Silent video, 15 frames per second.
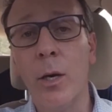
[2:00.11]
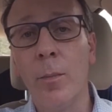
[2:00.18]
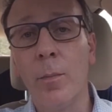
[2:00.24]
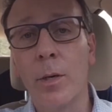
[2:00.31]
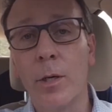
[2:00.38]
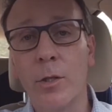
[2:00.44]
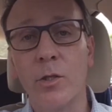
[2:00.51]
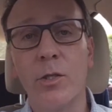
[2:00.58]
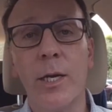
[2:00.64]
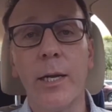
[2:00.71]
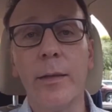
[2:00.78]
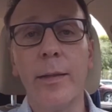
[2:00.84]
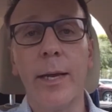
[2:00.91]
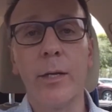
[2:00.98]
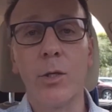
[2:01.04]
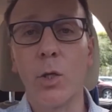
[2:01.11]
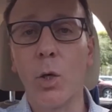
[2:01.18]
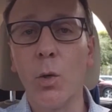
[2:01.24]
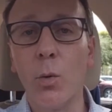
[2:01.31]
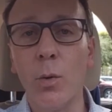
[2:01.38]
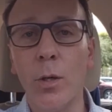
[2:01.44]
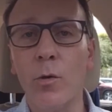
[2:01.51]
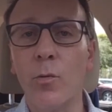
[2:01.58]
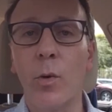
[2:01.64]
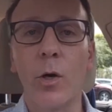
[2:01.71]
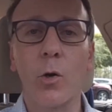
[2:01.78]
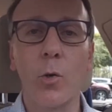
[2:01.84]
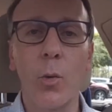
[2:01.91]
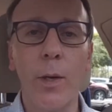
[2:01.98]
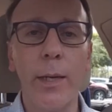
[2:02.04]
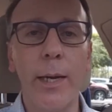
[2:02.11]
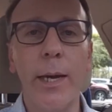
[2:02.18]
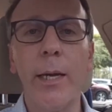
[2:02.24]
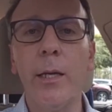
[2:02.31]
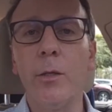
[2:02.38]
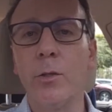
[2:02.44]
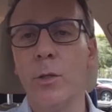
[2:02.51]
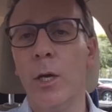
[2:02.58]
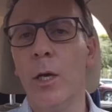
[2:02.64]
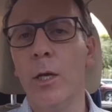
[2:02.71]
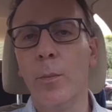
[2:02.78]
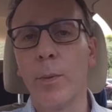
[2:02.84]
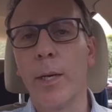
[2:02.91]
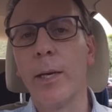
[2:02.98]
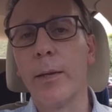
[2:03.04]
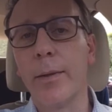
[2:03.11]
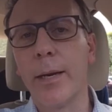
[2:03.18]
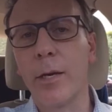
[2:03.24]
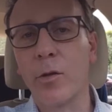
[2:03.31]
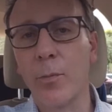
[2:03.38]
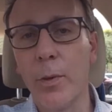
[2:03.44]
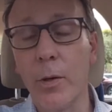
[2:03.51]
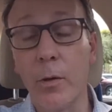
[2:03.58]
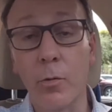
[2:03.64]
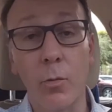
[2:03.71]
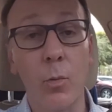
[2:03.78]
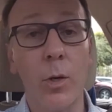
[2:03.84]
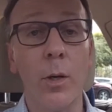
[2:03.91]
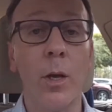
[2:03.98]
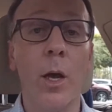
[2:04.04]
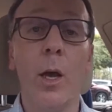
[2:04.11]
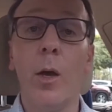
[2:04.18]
Because setting that tone is what creates the beginning of that experience, what